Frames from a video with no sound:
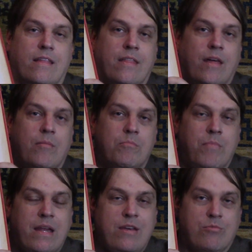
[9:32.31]
that
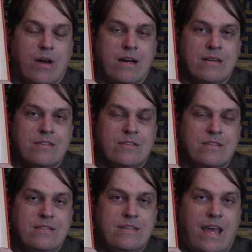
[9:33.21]
many rugs
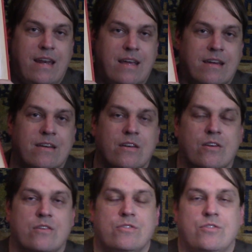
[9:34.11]
dating
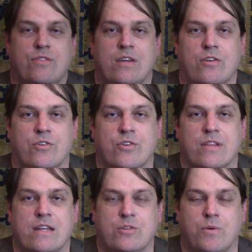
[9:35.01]
to the
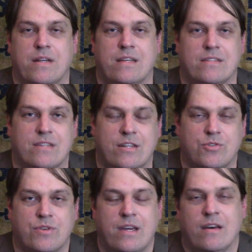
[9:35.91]
early 20th
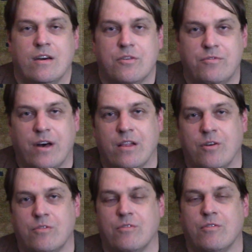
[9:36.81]
century
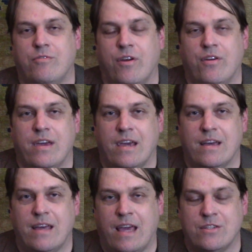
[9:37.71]
follow very
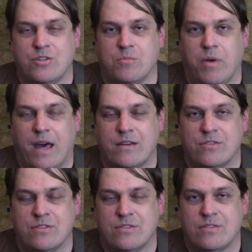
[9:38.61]
ancient
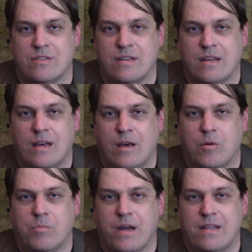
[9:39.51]
patterns,
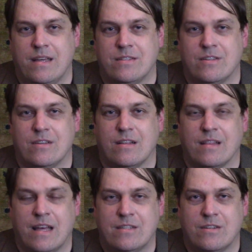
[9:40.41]
but it's
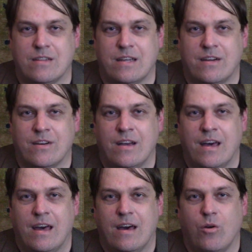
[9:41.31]
less clear
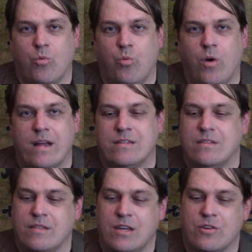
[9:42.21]
what
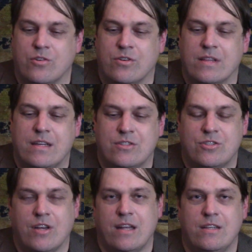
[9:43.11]
the earliest
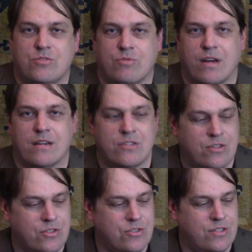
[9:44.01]
Chinese rugs
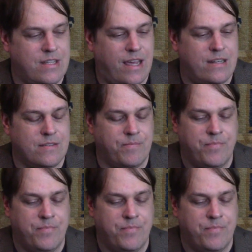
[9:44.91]
should date.